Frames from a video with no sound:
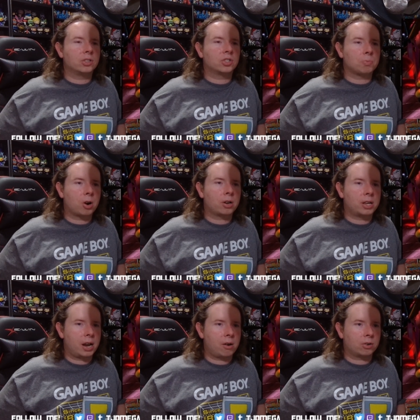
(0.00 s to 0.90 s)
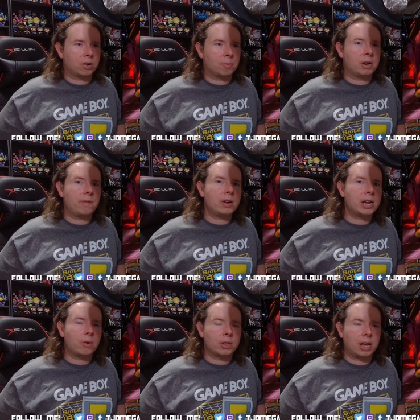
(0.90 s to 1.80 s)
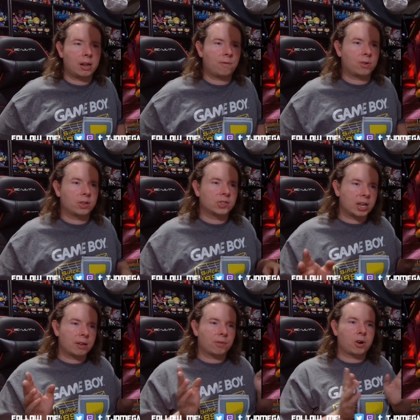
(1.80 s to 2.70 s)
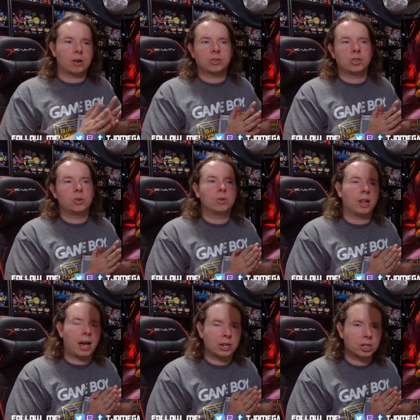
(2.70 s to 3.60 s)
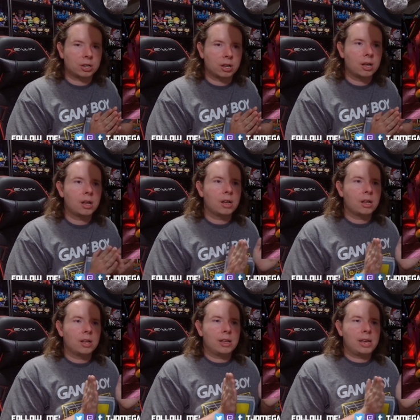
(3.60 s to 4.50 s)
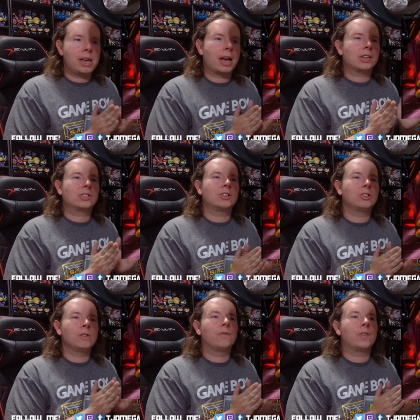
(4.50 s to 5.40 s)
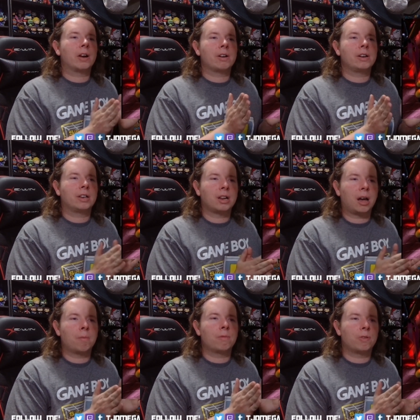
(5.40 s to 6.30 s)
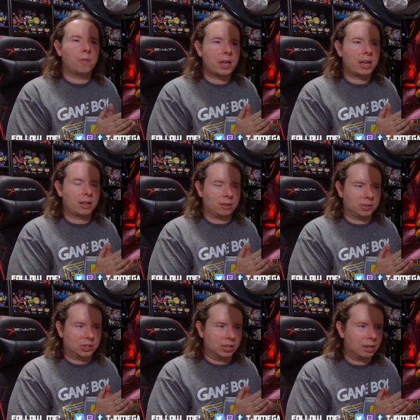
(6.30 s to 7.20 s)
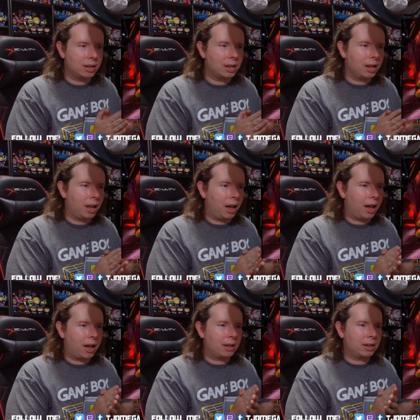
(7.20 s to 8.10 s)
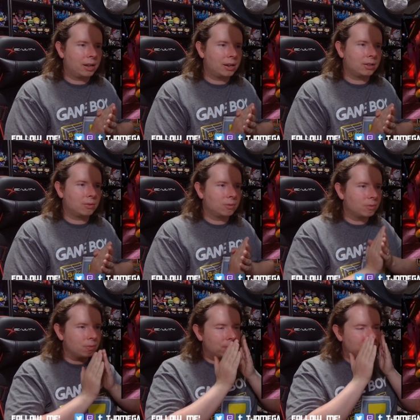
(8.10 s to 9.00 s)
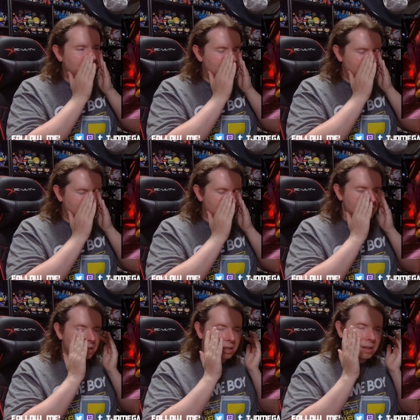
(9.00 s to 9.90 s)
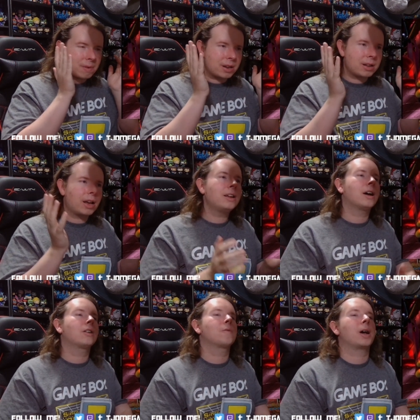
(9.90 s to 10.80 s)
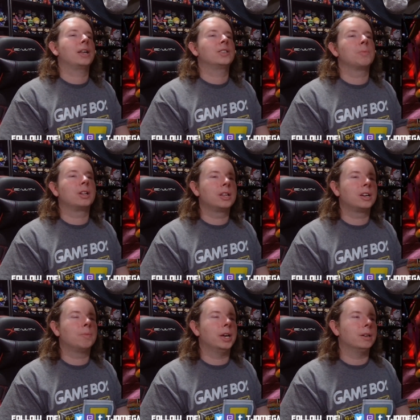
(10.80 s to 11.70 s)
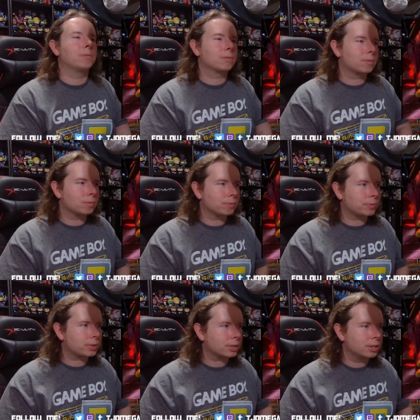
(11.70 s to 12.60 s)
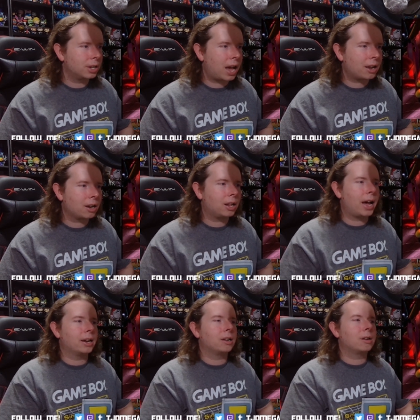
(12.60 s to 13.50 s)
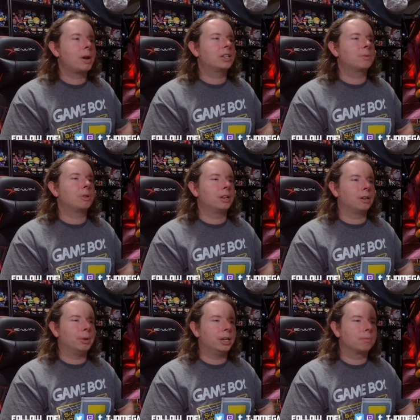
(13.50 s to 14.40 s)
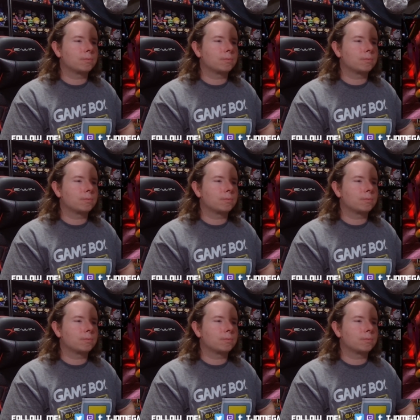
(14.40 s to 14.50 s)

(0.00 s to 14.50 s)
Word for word: smart character, but every now and then, for the sake of cartoon logic, he has to do very dumb things, uh, and it it, it it, it undermines him a little bit. Not gonna lie, it undermines him a little bit.